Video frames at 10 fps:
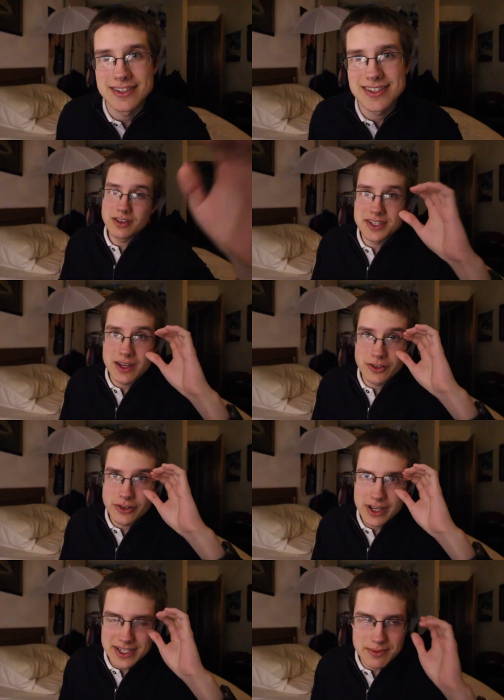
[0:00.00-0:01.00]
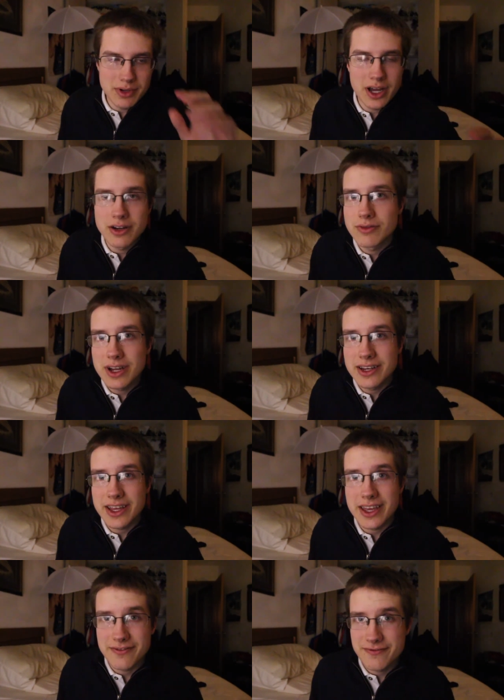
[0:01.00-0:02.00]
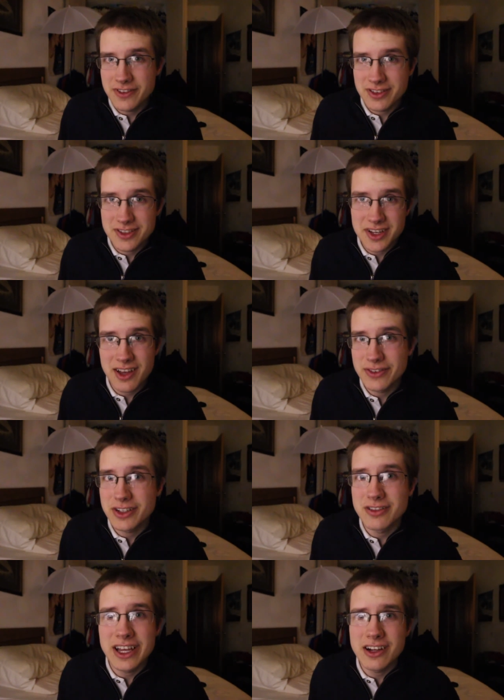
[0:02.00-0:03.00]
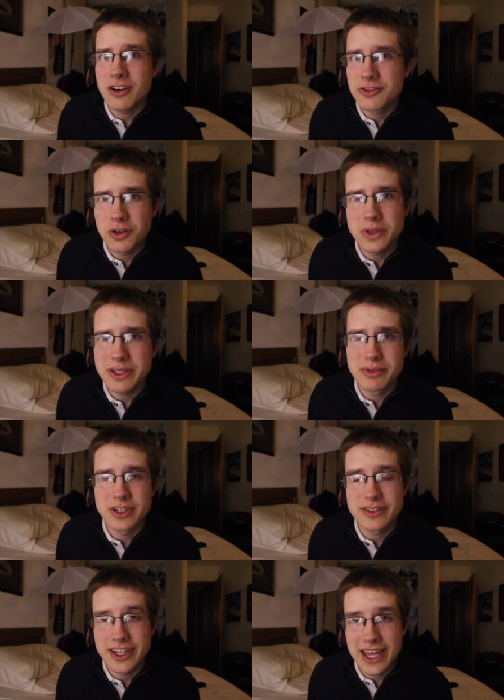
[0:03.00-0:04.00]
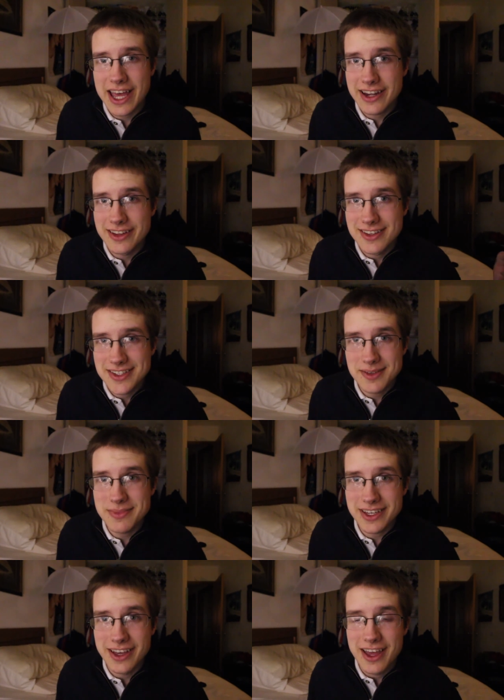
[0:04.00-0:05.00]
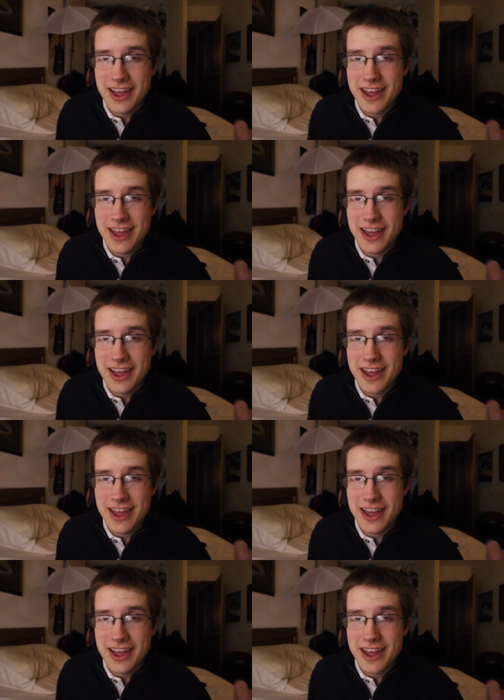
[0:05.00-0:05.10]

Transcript: It's gonna sound crazy, but I read a philosophical Eckhart Tolle book that had something